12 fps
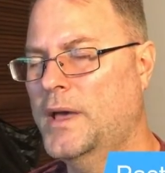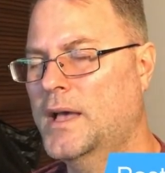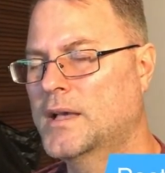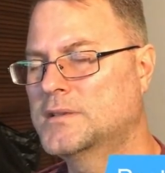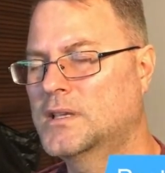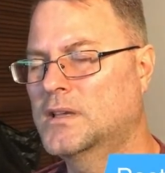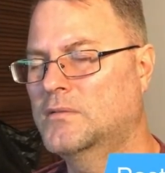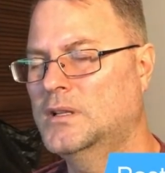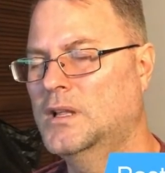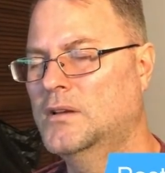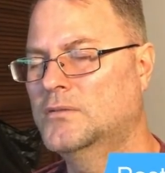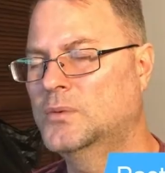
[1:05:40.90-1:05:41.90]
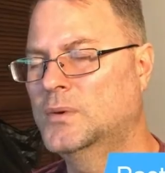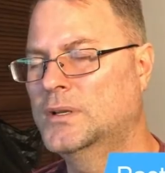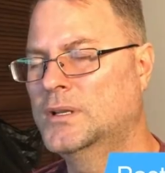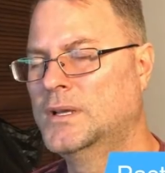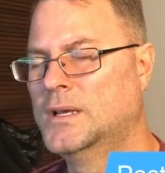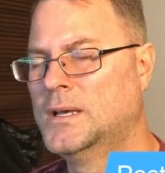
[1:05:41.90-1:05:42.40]
And God, we pray that you
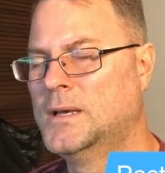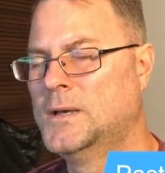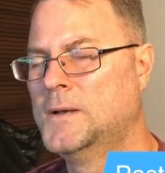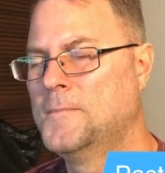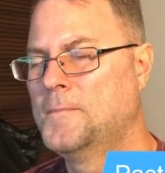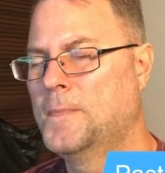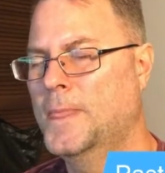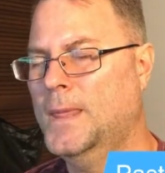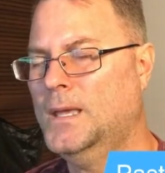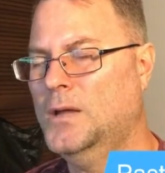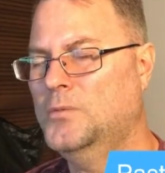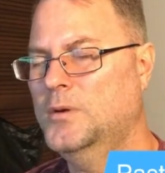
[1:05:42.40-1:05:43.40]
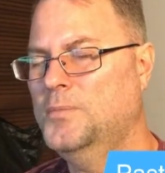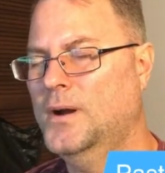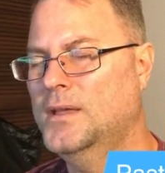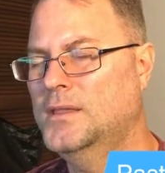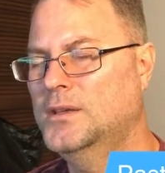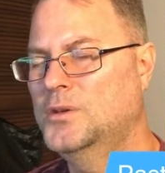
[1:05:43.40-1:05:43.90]
would use this, Father, for your
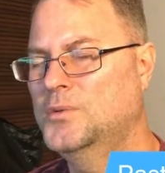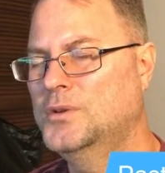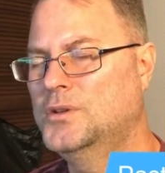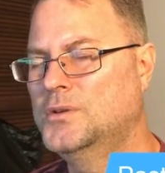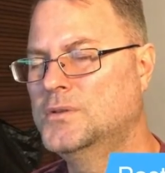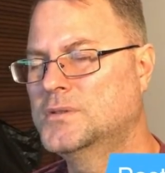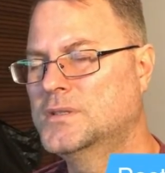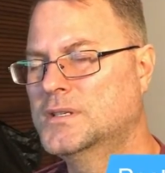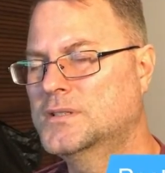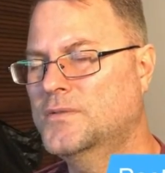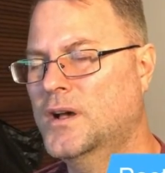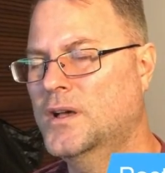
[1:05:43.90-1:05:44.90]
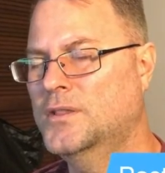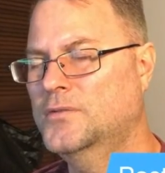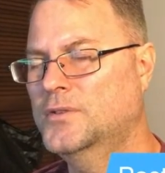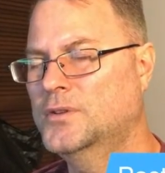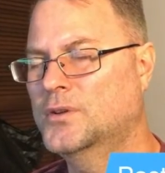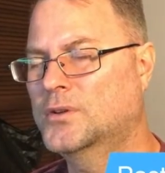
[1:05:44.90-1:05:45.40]
glory. Lord,
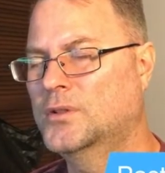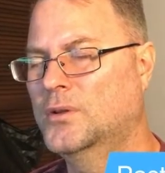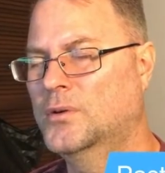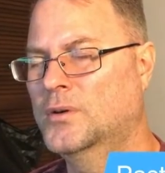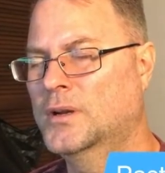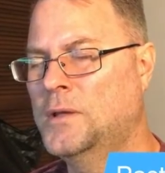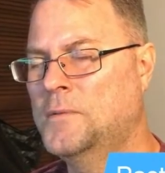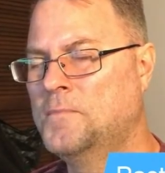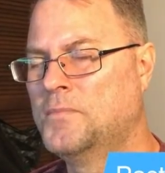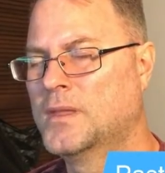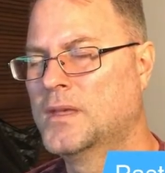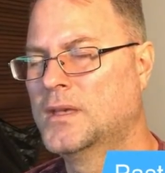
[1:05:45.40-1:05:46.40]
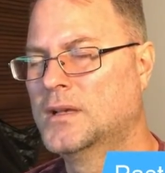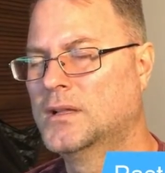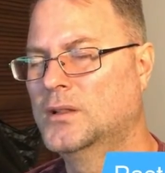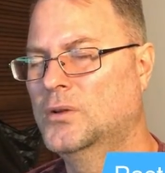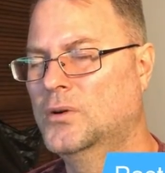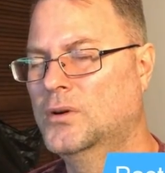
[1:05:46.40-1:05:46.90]
that folks would come to
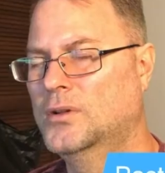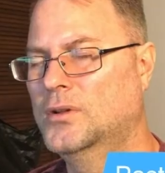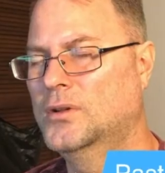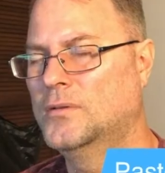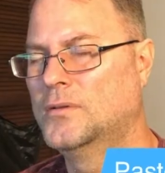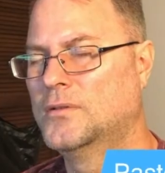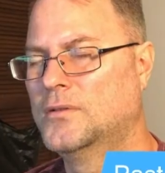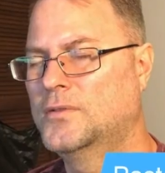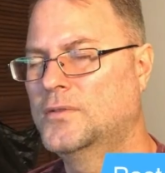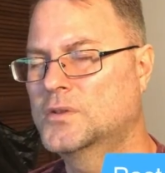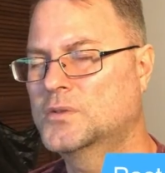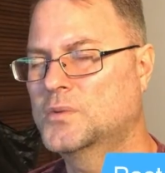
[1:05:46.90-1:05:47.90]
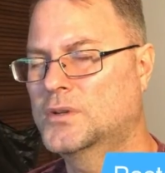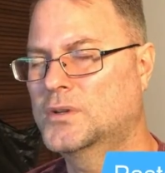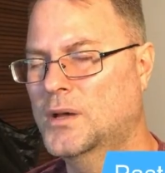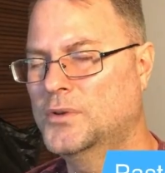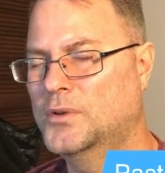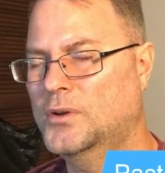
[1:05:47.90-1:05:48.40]
Christ. They would
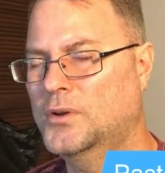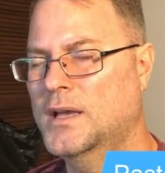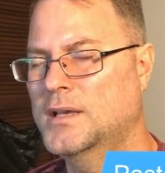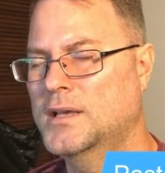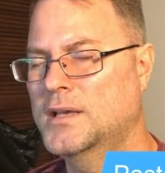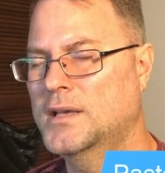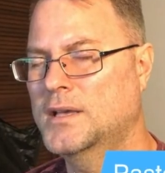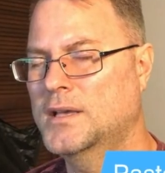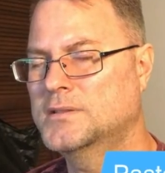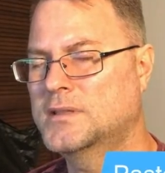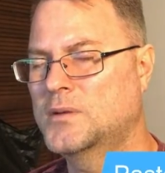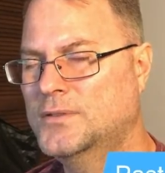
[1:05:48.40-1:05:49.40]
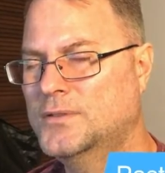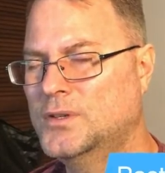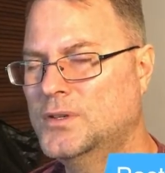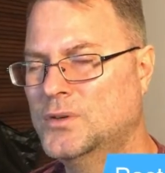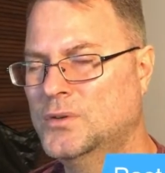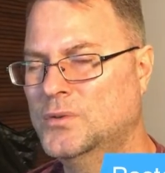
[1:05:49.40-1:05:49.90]
give their life to you,
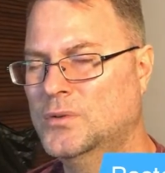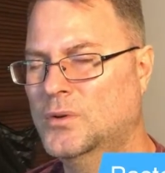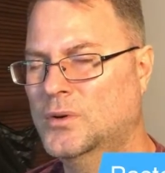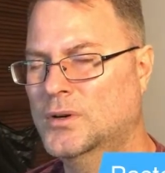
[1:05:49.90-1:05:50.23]
Lord.